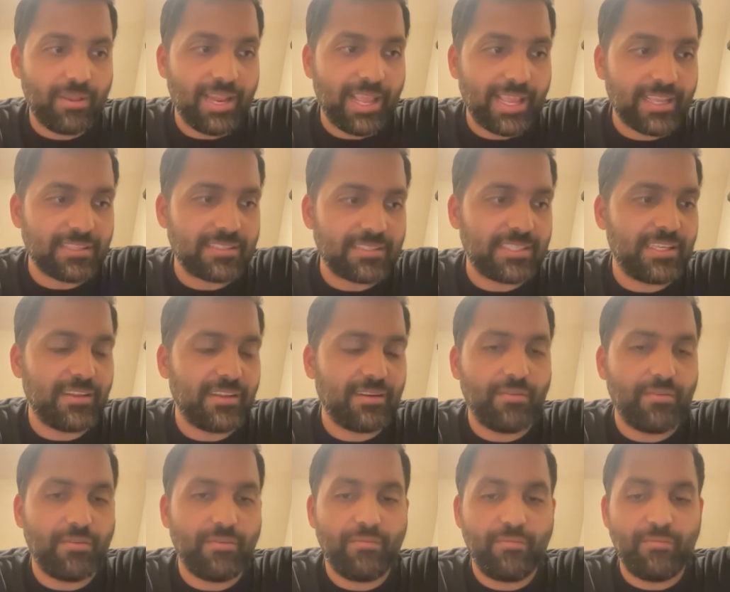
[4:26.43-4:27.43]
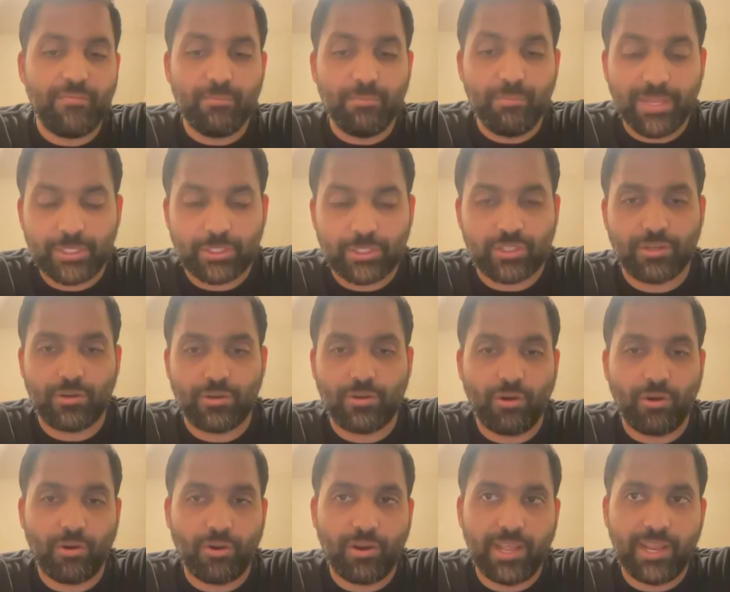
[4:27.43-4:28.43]
legacy and mission
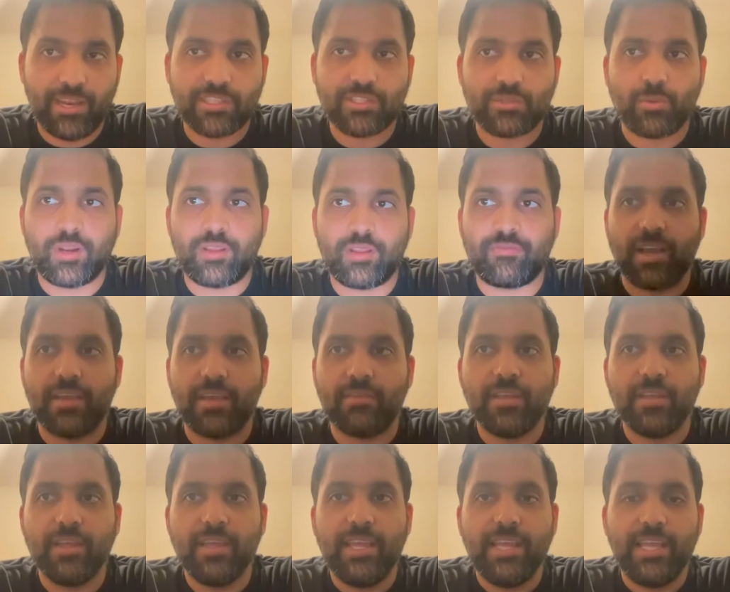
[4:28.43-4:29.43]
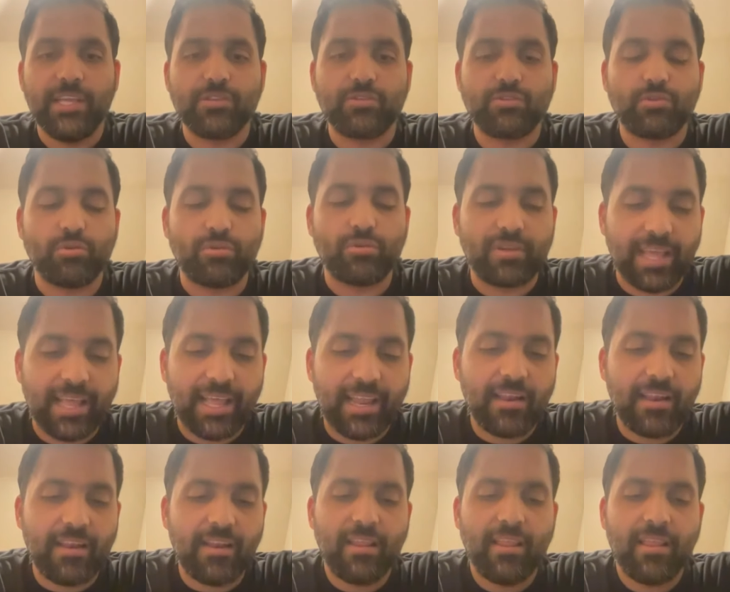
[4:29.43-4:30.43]
on ns25 is to
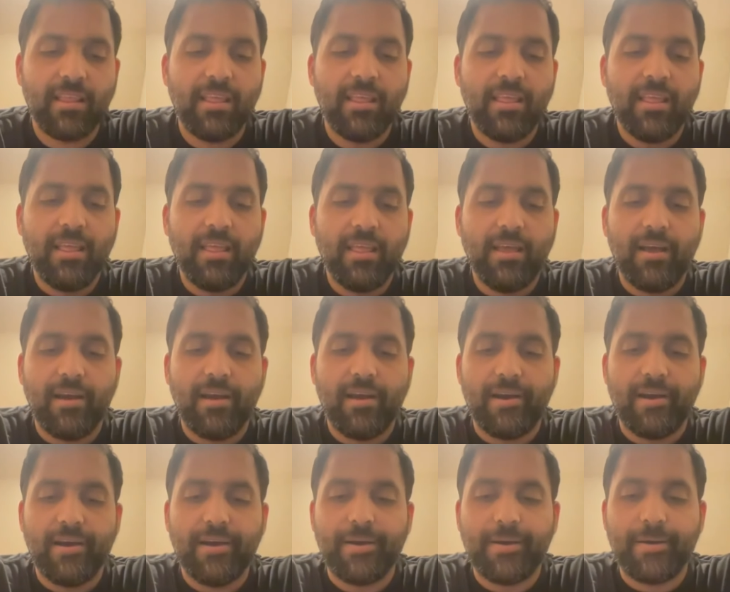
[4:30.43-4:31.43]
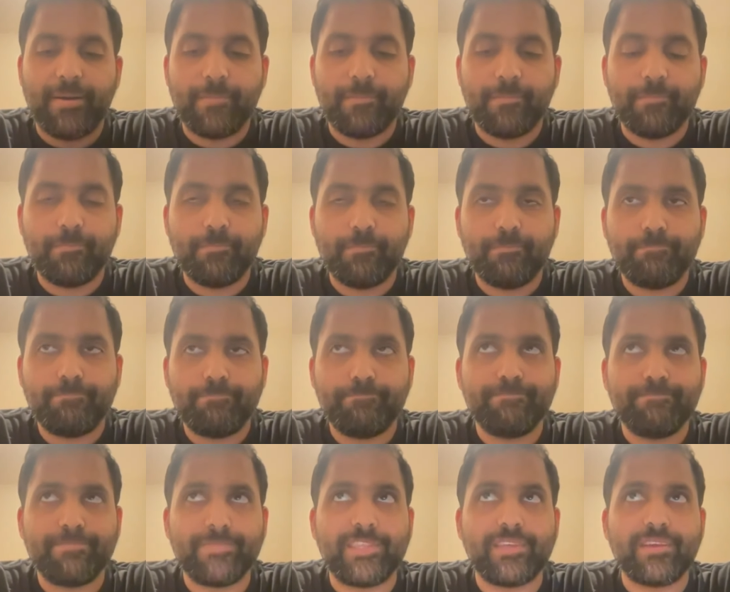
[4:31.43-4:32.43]
tell um,
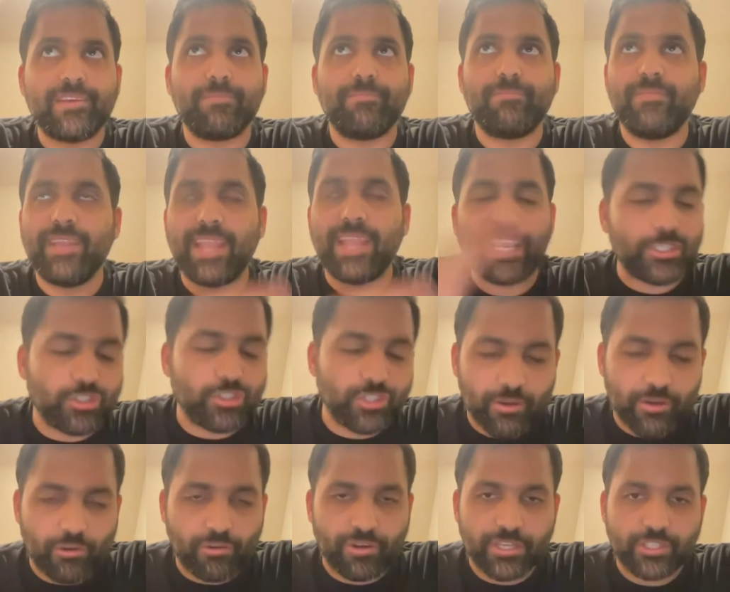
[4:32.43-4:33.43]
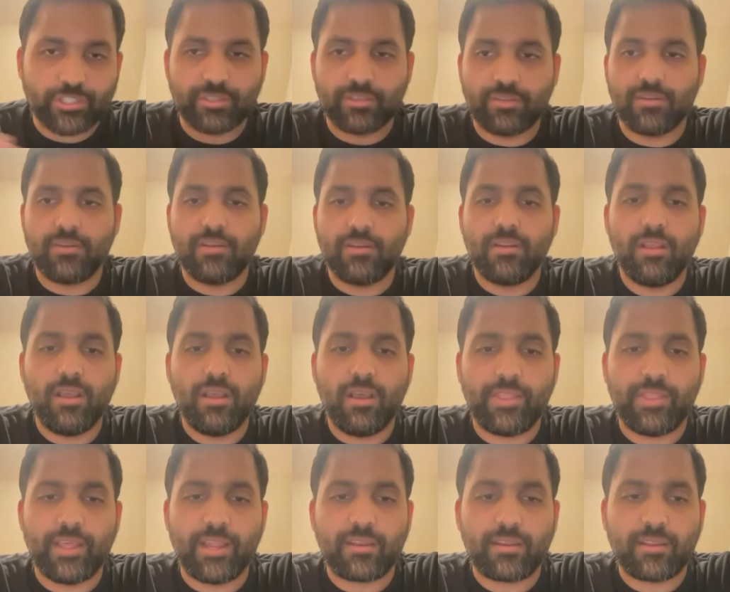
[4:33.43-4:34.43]
the next generation
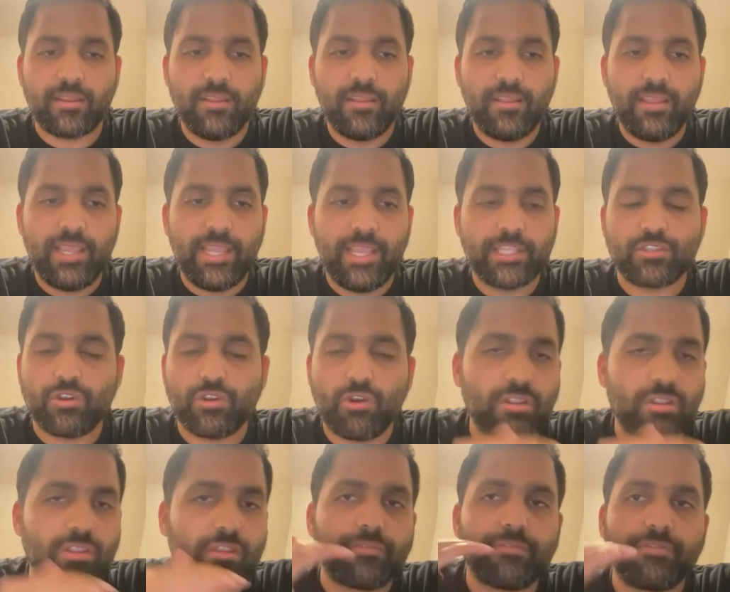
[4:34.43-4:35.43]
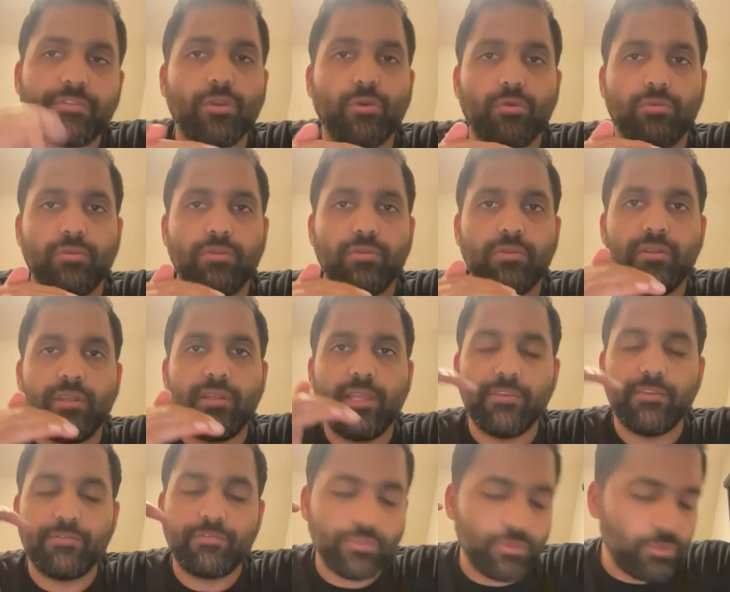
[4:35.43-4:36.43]
that it's not the few
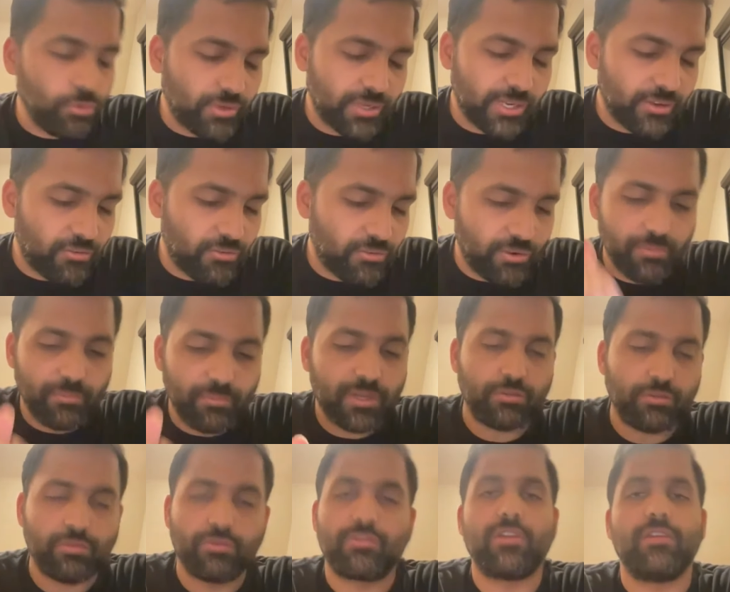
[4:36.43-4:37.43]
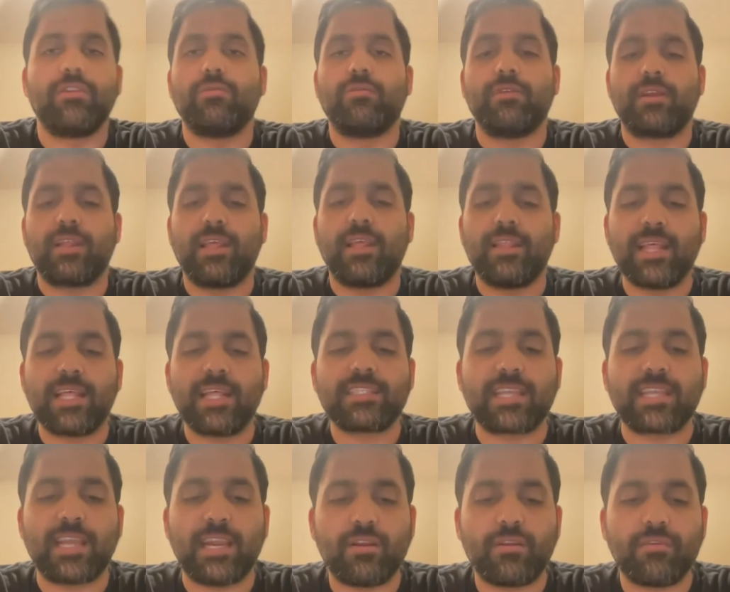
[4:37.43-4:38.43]
if you can dream it you can do it and
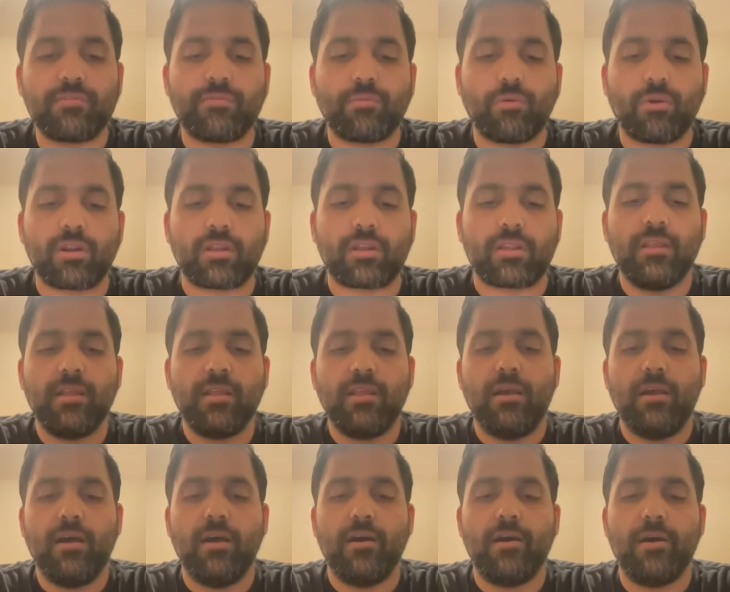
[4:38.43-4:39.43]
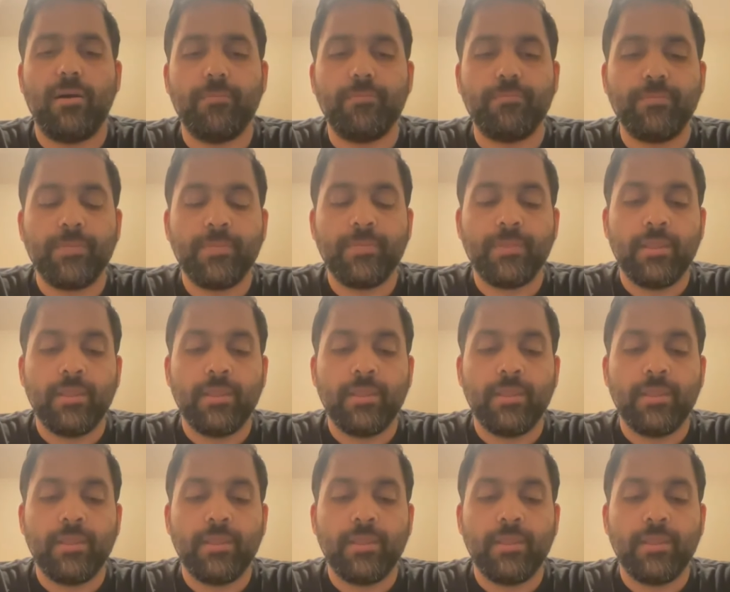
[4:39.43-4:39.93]
that's kind of what um,